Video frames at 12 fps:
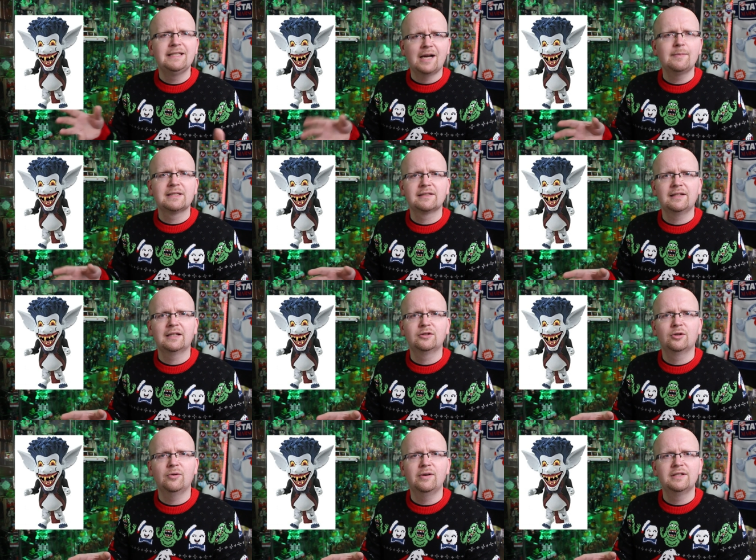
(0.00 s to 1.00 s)
Diamond Select
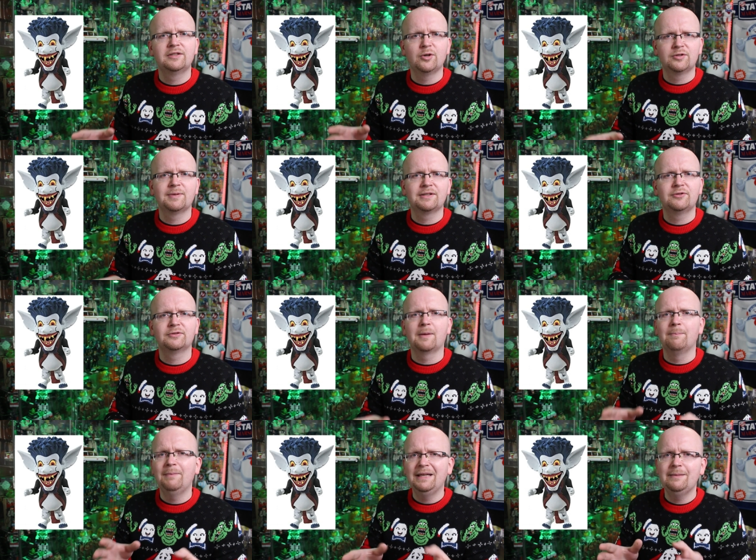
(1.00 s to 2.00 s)
Toys, Ghostbusters
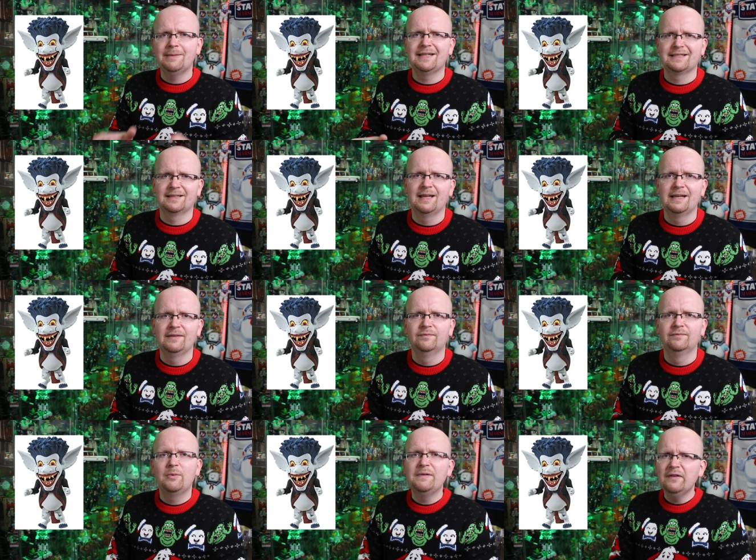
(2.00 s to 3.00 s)
Minimates line,
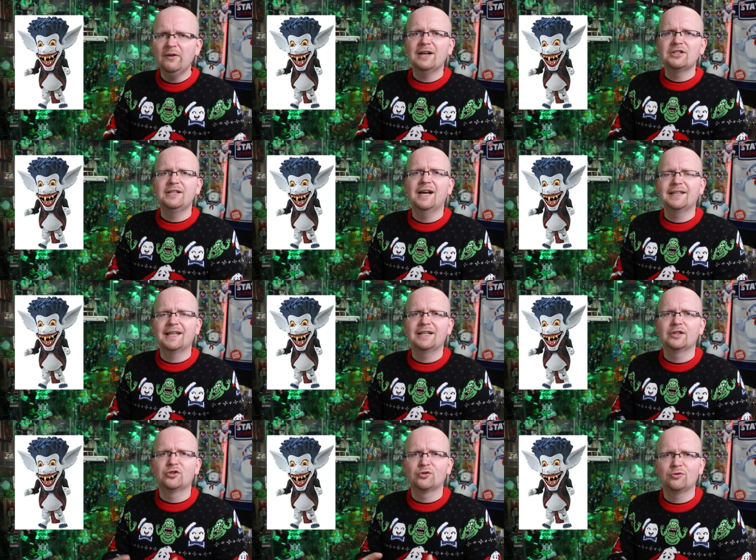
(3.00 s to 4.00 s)
we've never actually gotten
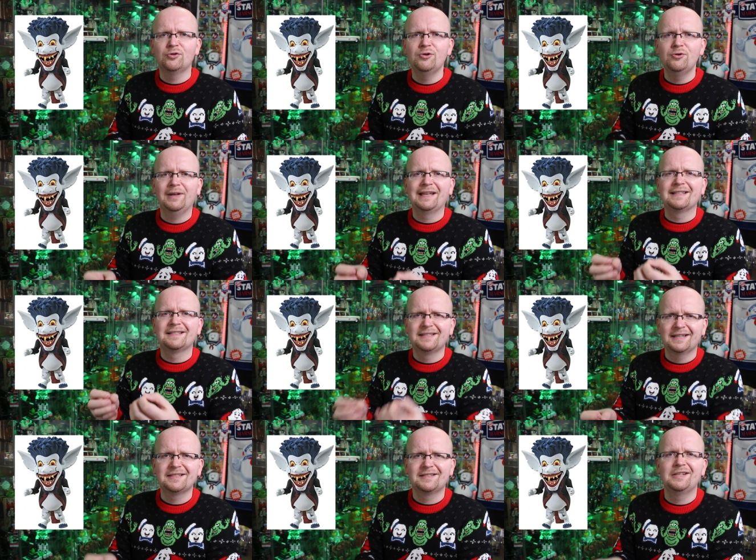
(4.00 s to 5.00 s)
like a true like
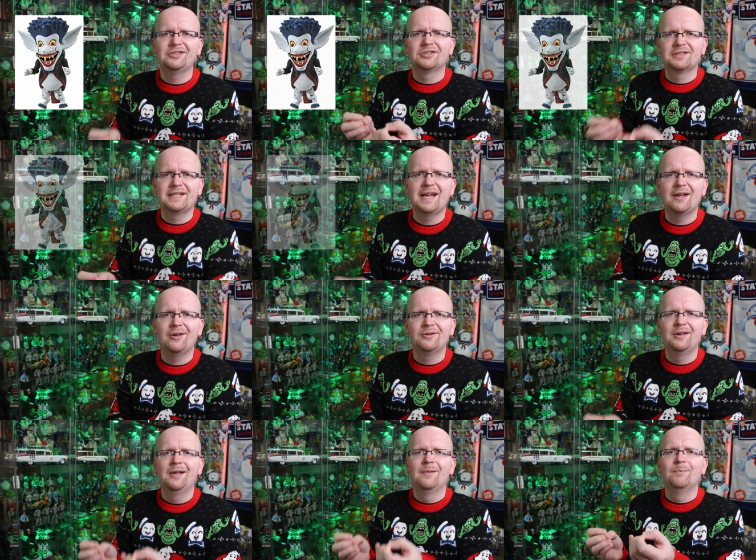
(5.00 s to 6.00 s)
six inch
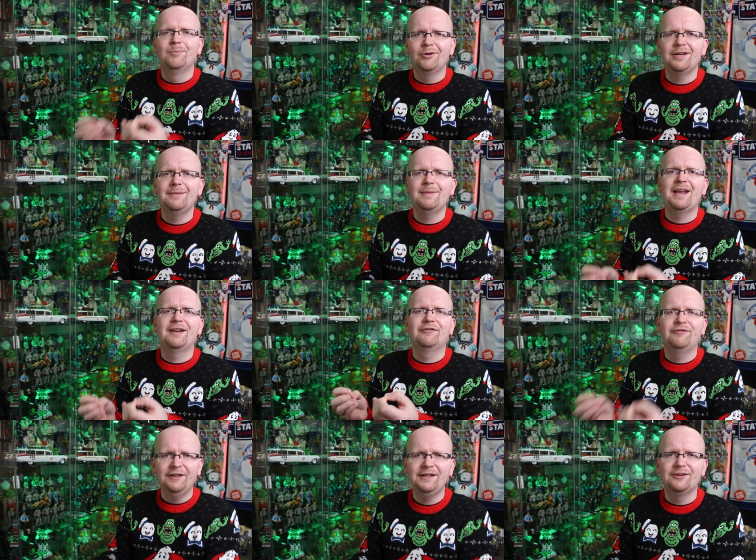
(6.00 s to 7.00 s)
scaled Boogeyman
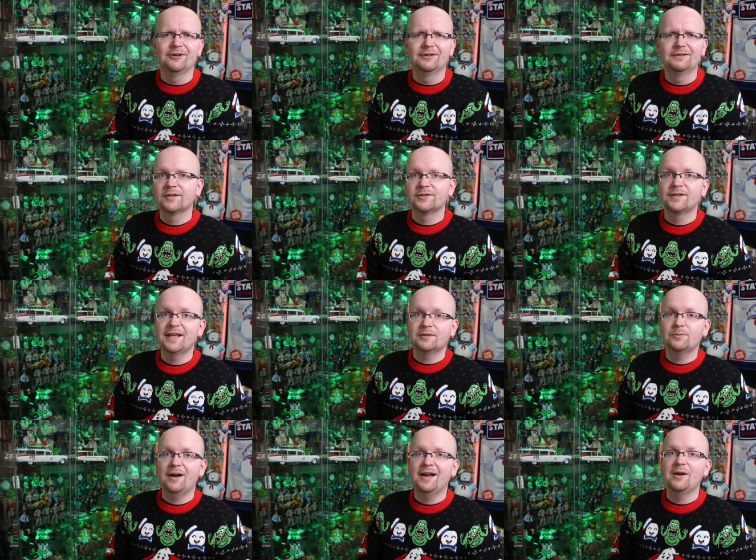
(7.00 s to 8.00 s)
figure. So
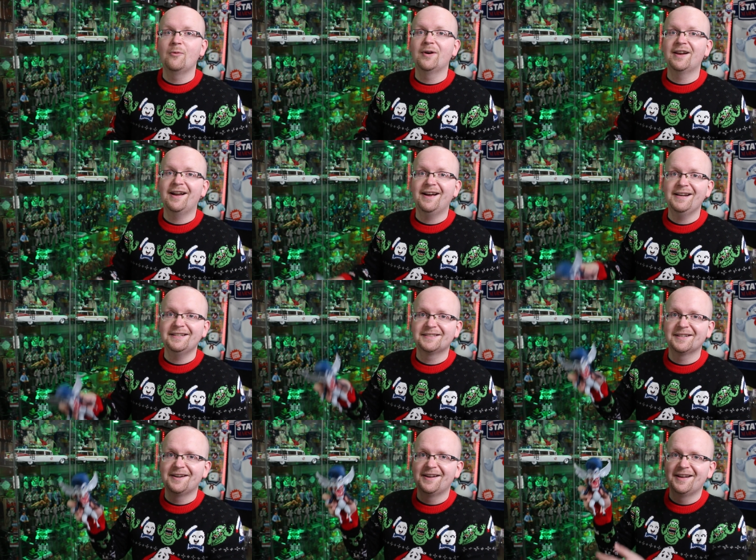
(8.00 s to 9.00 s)
that's why when I
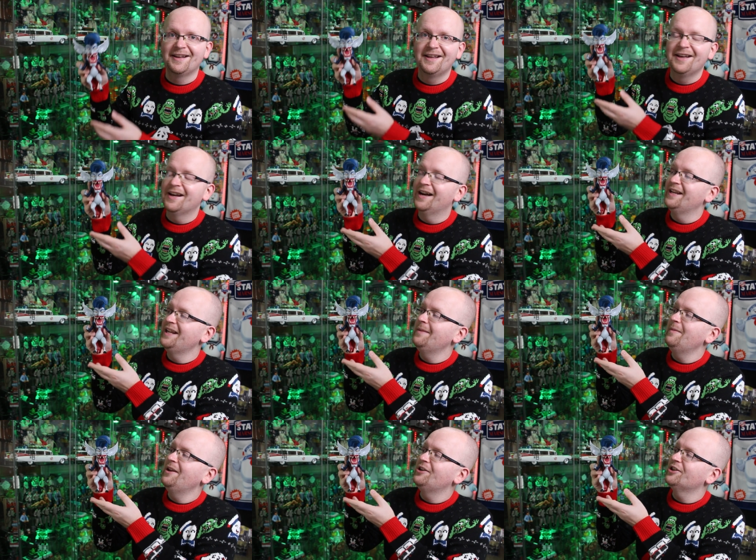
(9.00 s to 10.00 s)
saw an
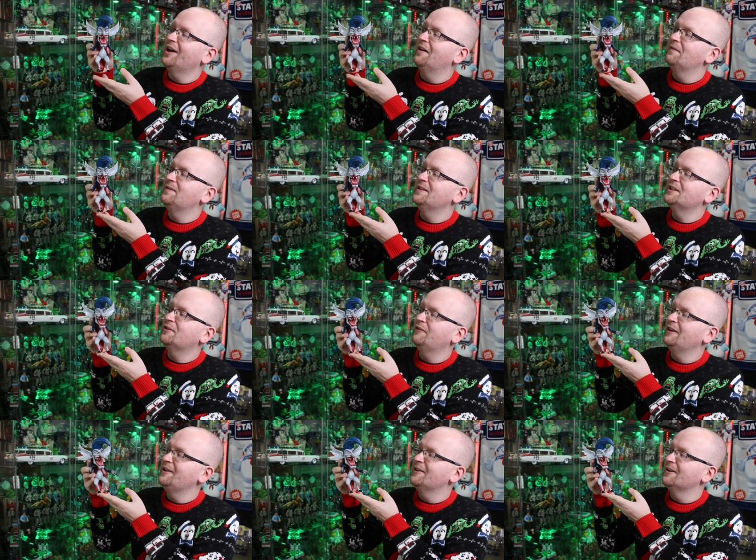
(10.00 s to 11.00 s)
image of this
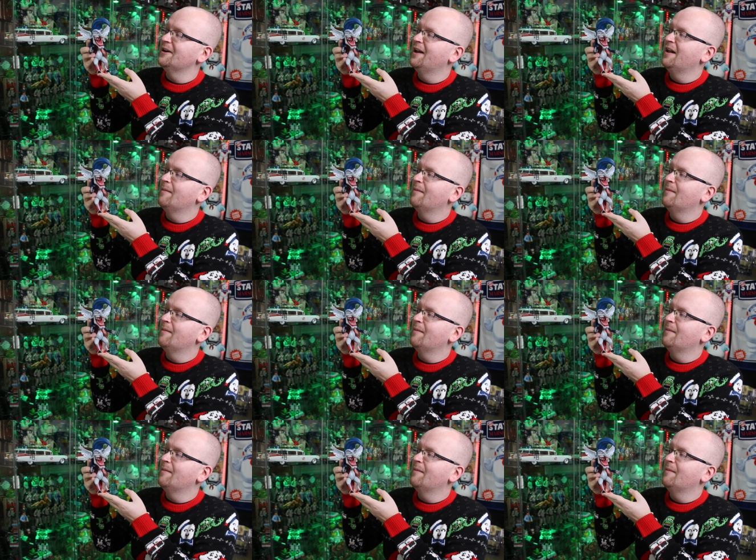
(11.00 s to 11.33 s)
figure